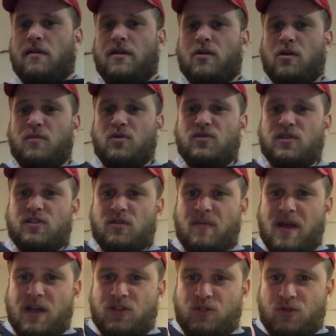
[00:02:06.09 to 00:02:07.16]
Here I'm using some
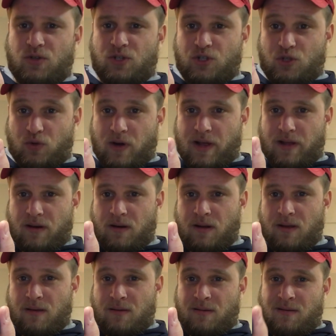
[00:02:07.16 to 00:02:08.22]
extra Stren
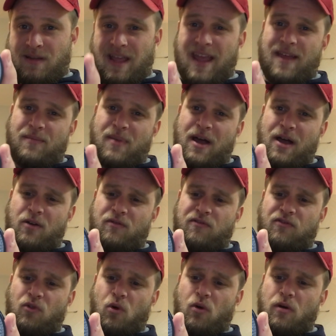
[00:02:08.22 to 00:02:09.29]
8-pound
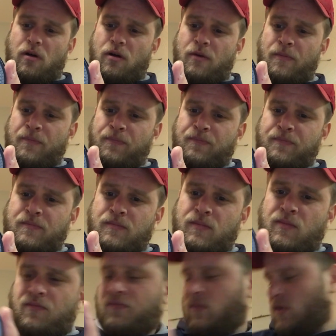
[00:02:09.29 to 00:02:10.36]
fluoro.
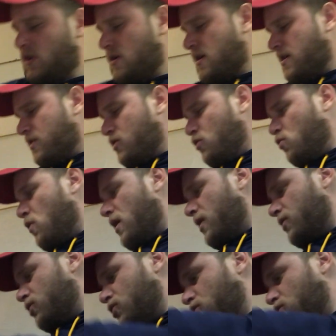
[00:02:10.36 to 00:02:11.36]
And you want